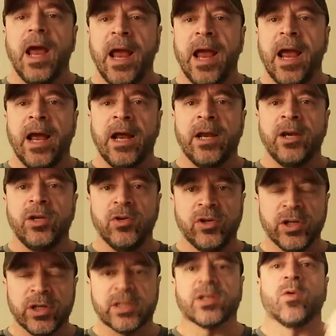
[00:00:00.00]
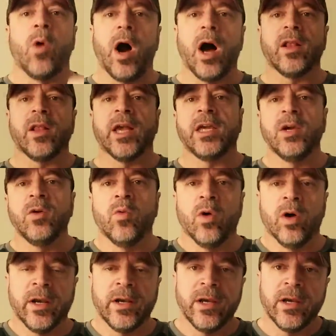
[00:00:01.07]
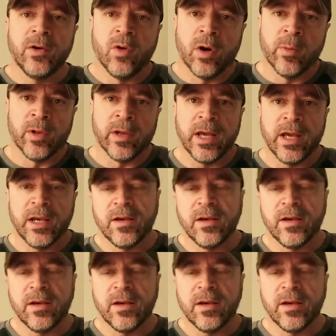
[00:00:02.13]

and you just squat like you would normally.